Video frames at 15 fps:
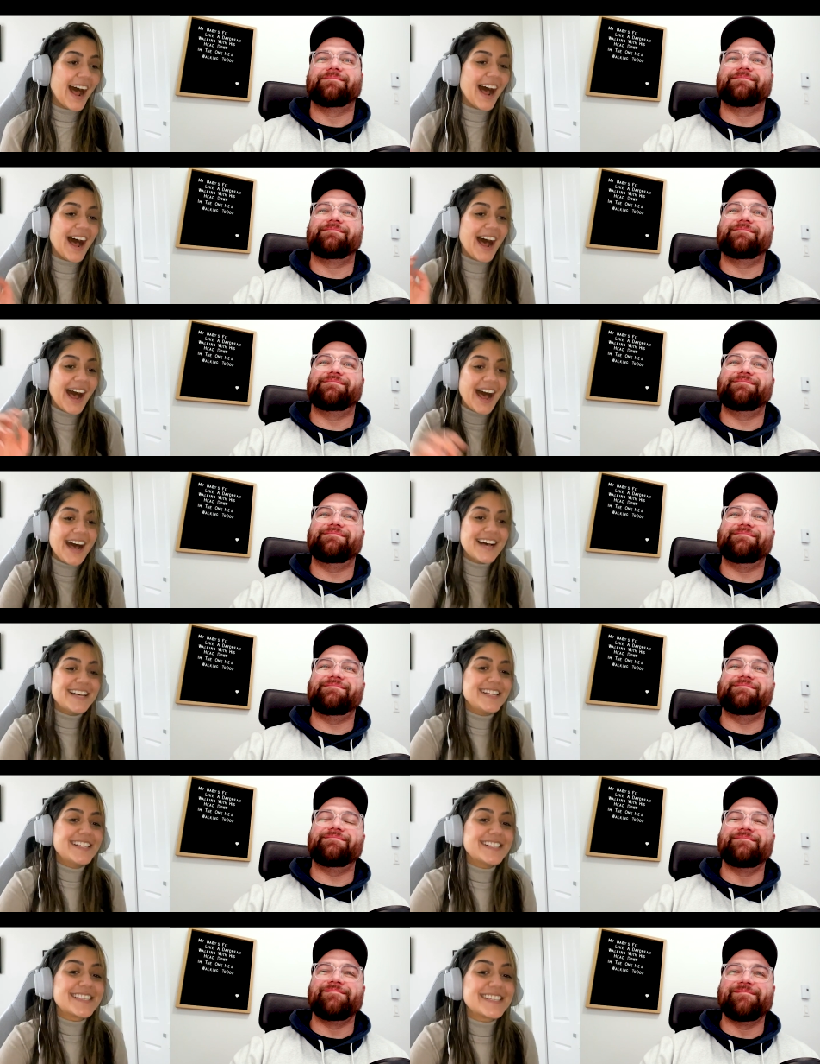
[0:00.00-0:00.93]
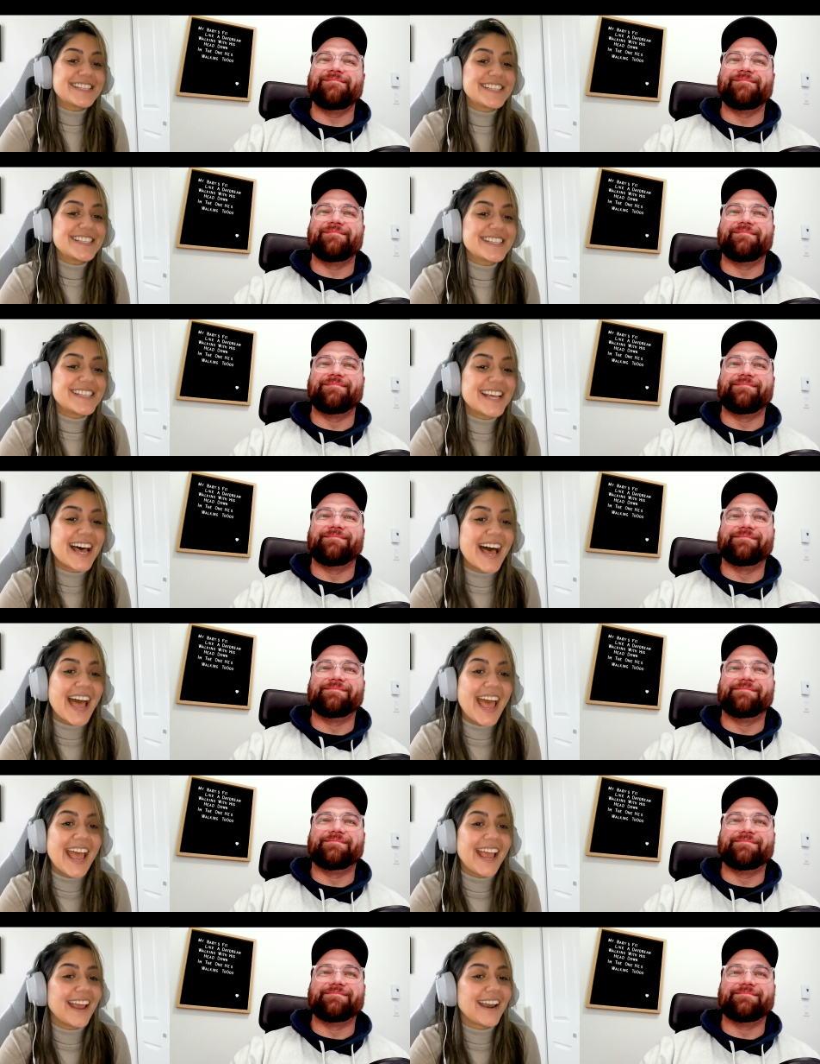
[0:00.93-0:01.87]
Speaker 1: Mm.
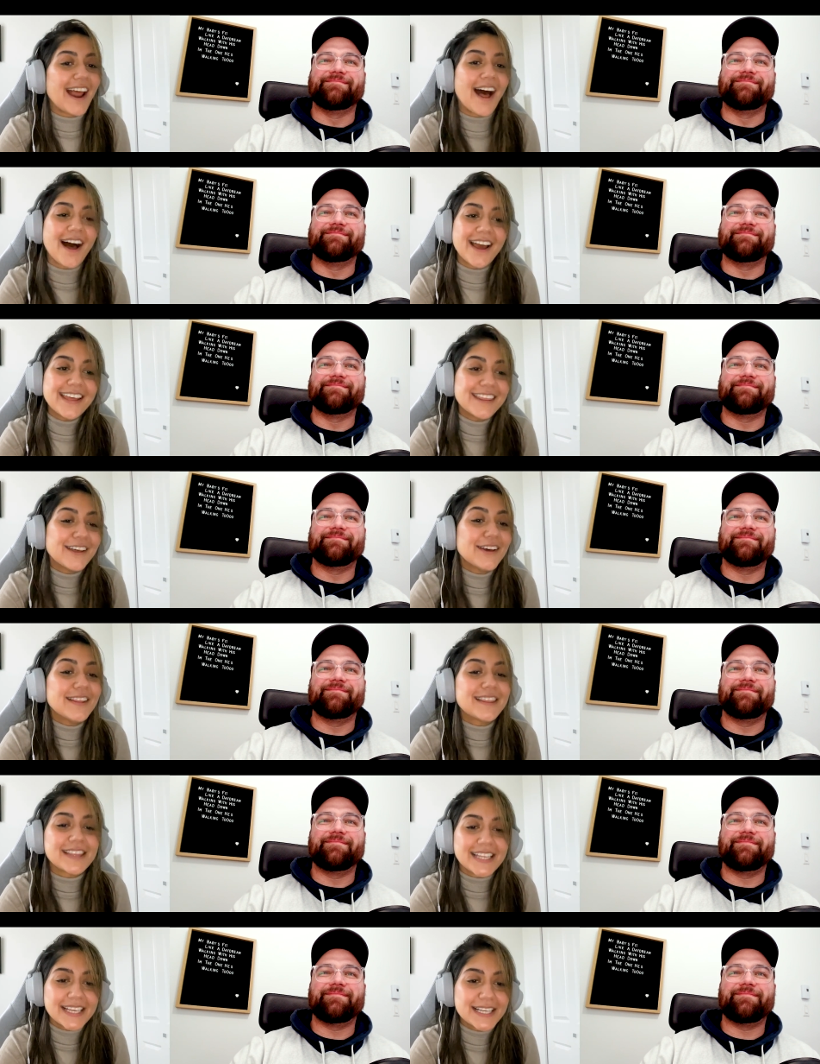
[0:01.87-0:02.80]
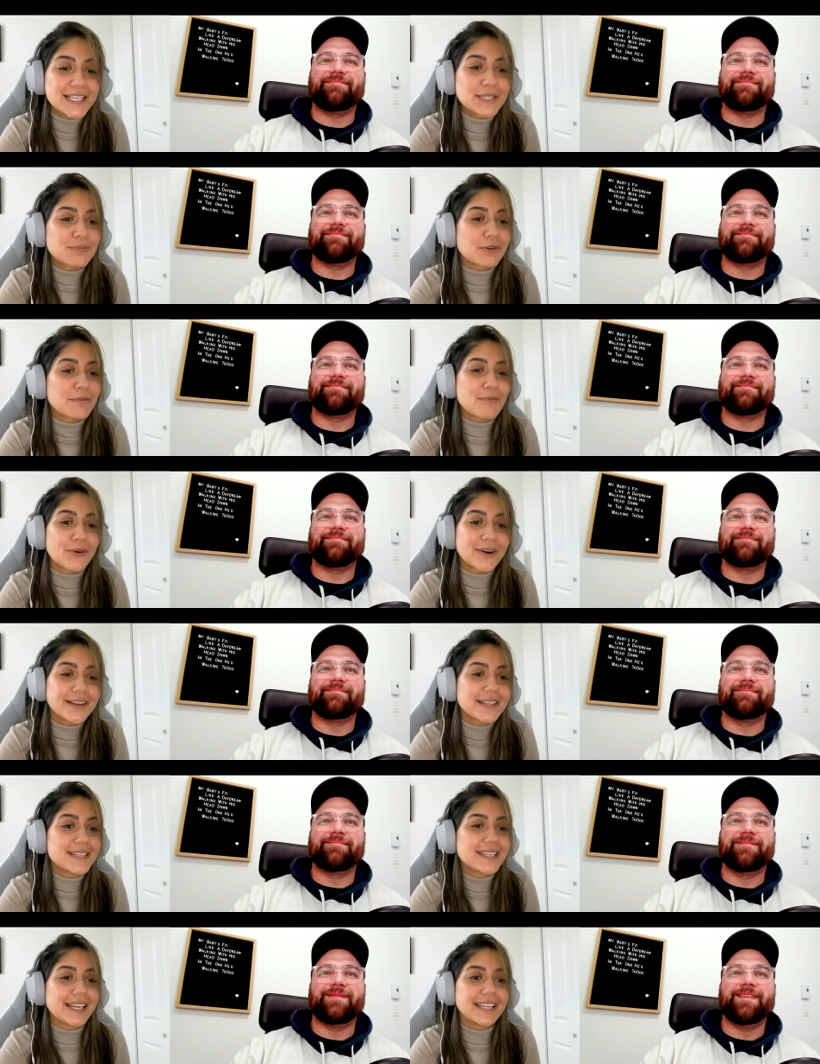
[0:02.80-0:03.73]
And I mm. thought these were more
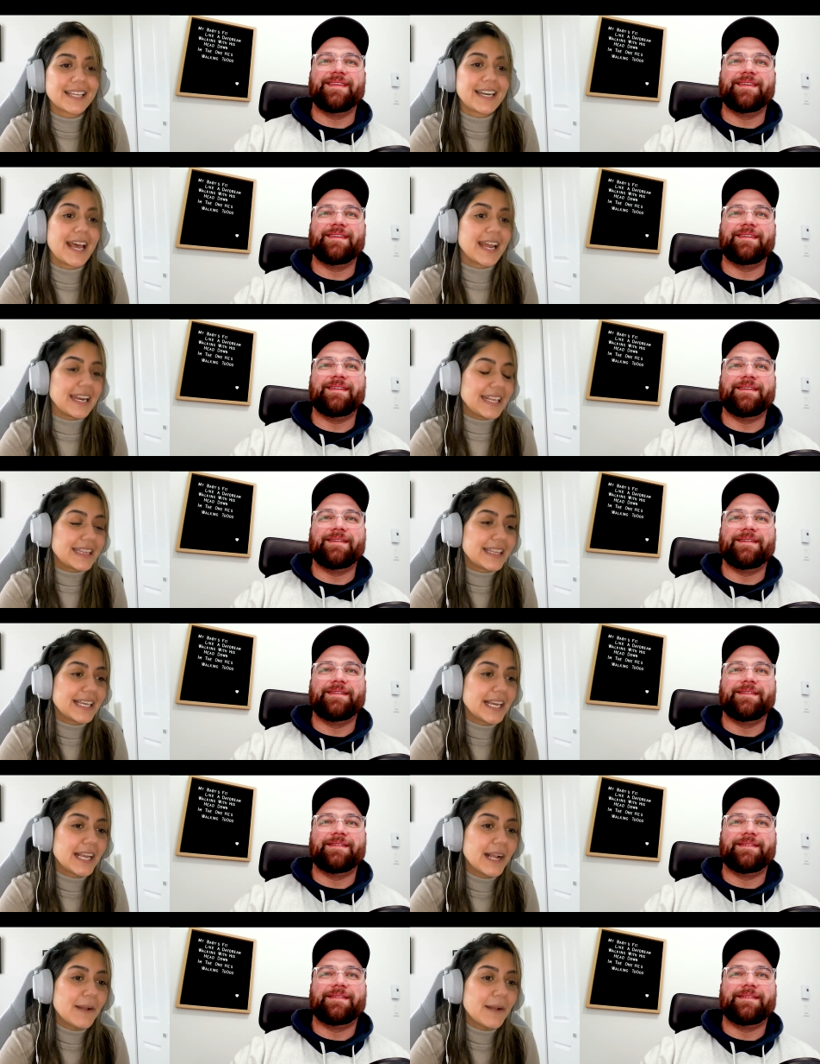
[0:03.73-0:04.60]
insane than anything